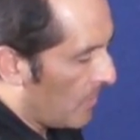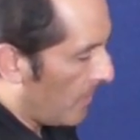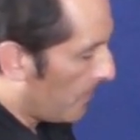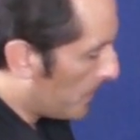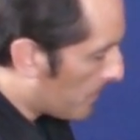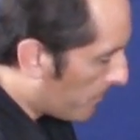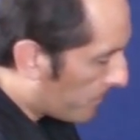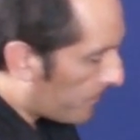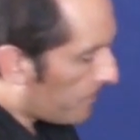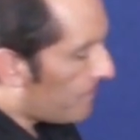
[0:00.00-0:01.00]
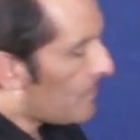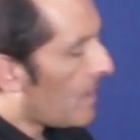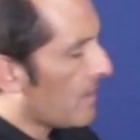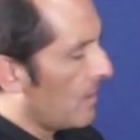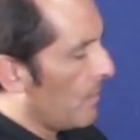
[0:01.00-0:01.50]
more.
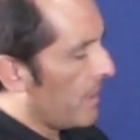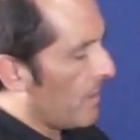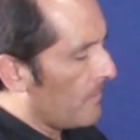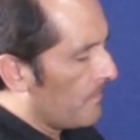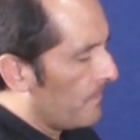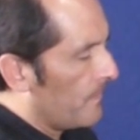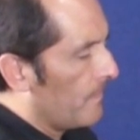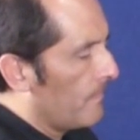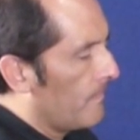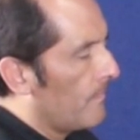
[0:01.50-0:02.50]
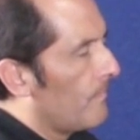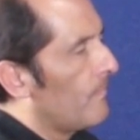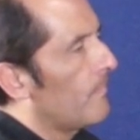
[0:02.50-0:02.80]
Here we go. Dun,